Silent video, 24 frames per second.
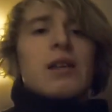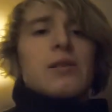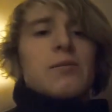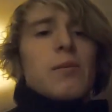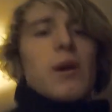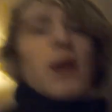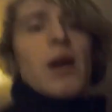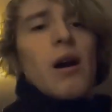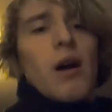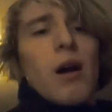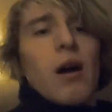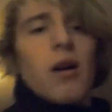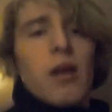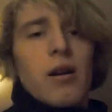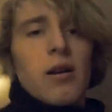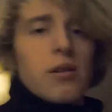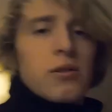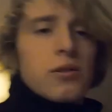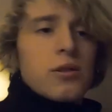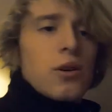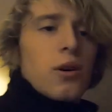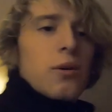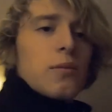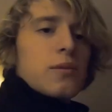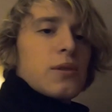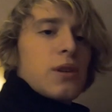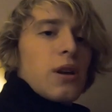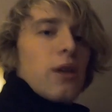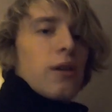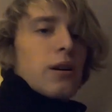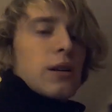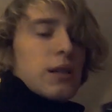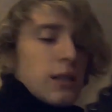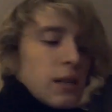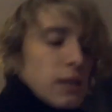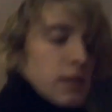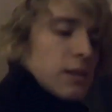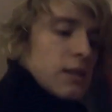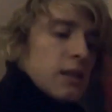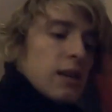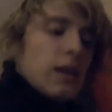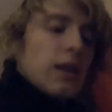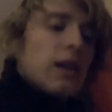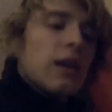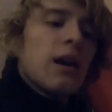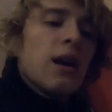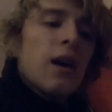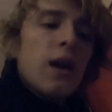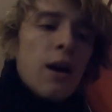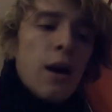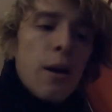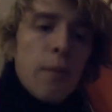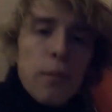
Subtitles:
has my heart, so I'm sorry, DC.